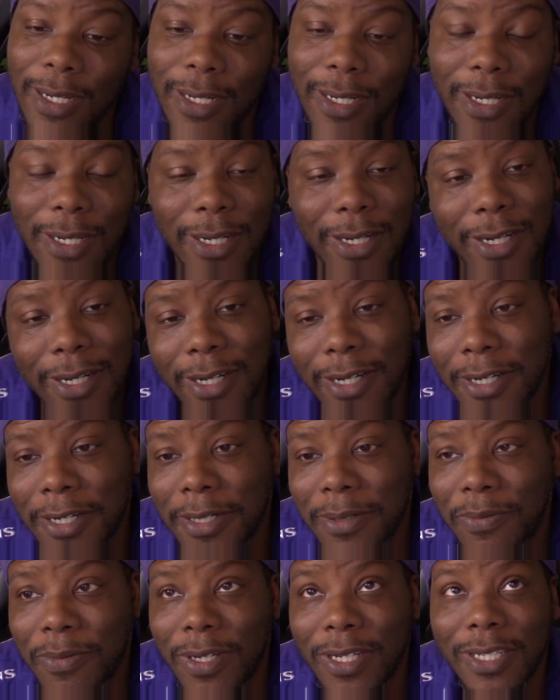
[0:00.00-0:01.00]
Uh,
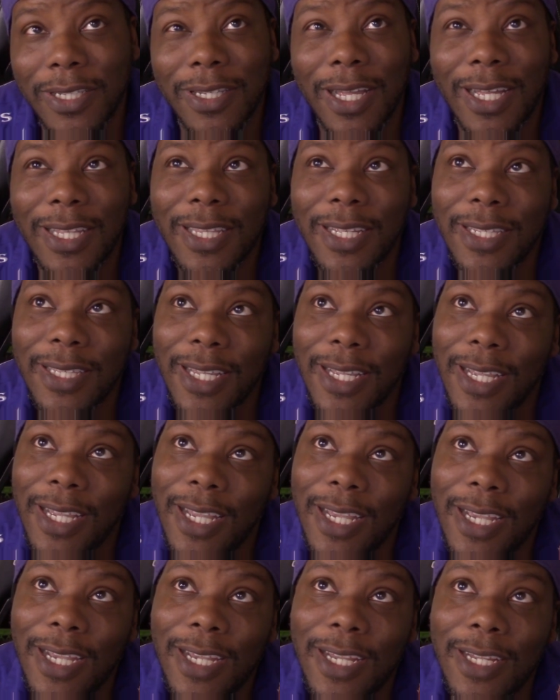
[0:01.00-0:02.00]
what I think they
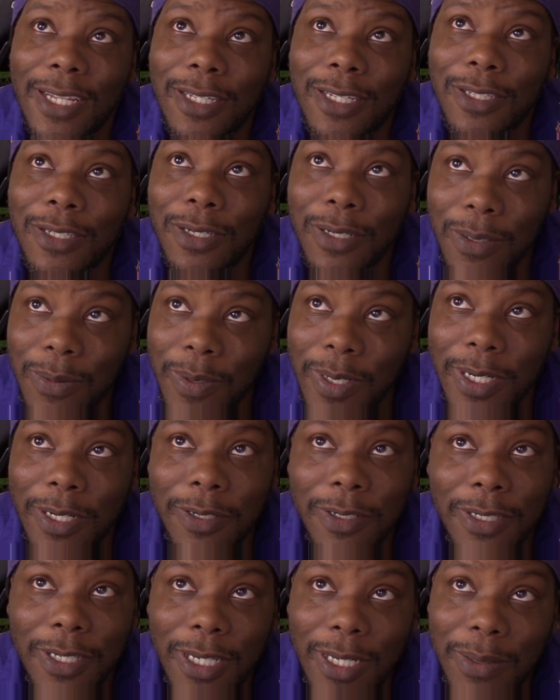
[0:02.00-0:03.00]
had two
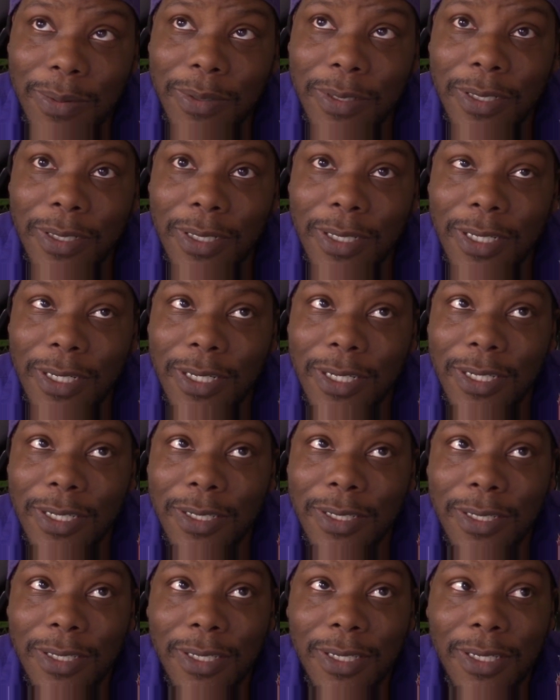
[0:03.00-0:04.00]

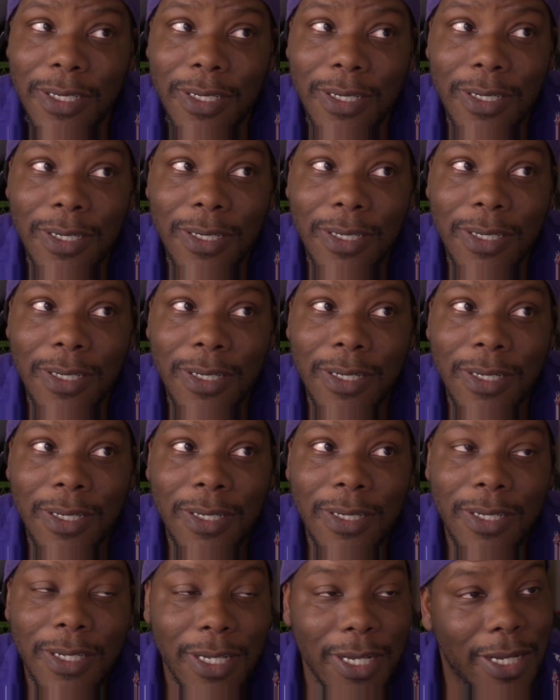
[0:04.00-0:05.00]
interceptions.
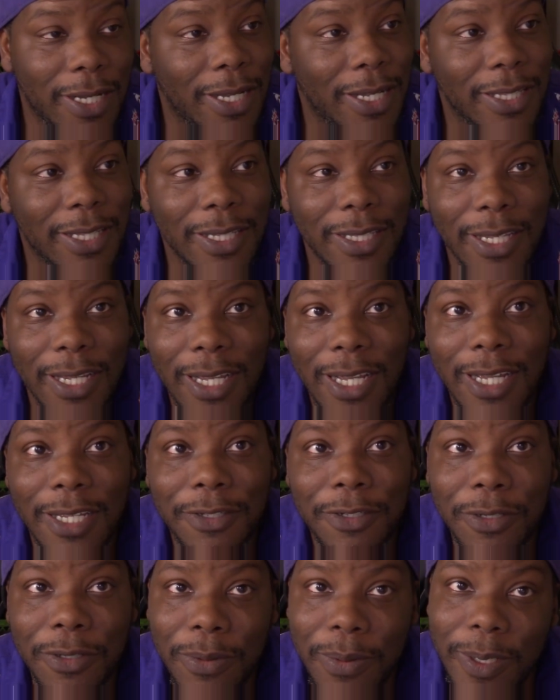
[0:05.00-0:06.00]
Yeah, I think they had
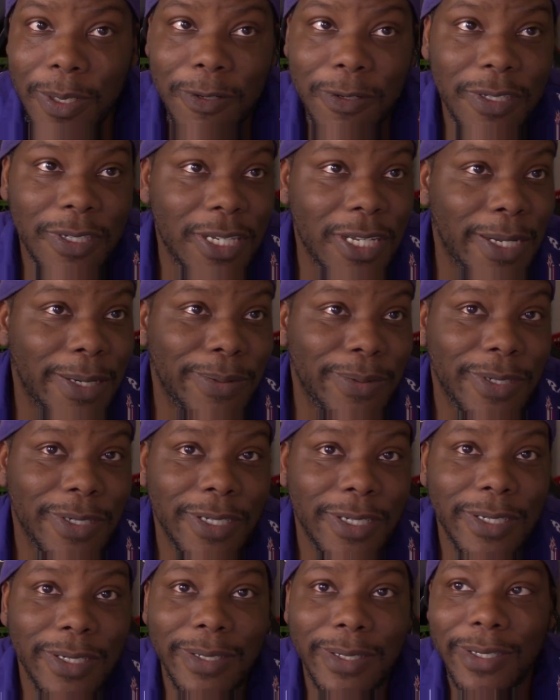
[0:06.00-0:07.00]
two
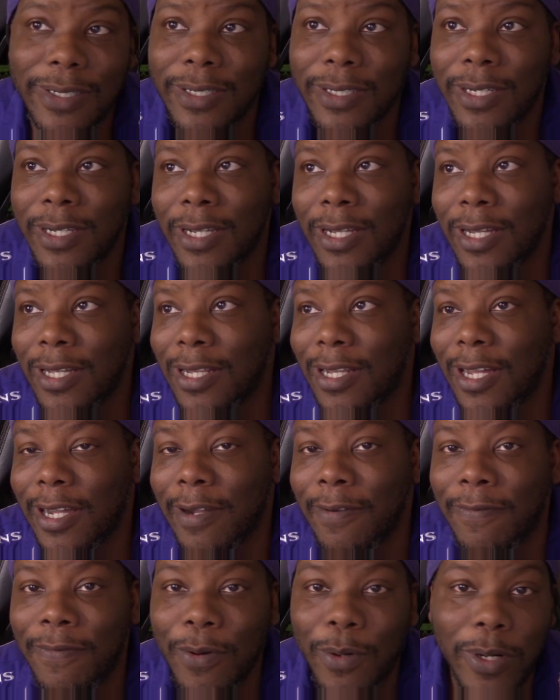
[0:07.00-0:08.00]
interceptions, like
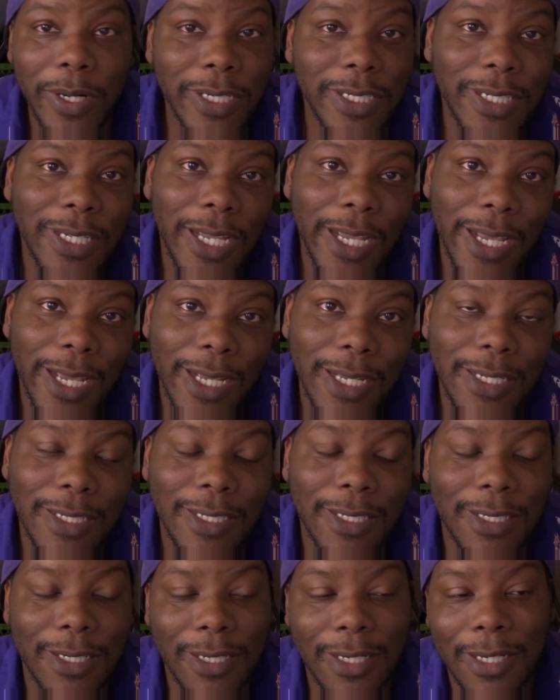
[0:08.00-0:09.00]
four
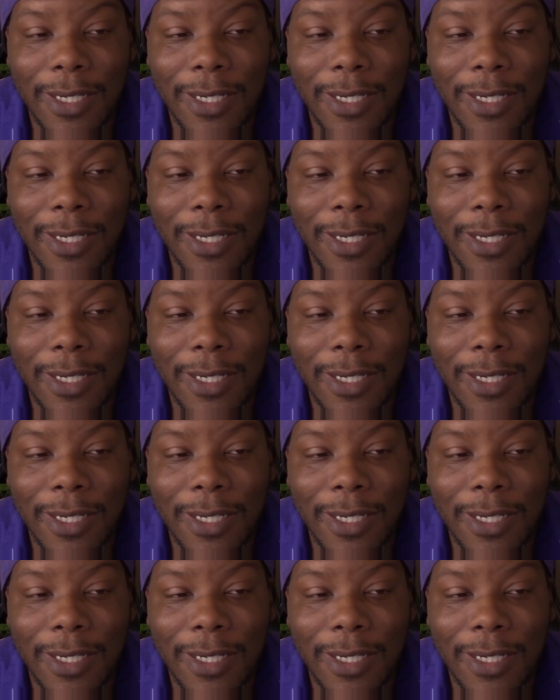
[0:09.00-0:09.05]
sacks.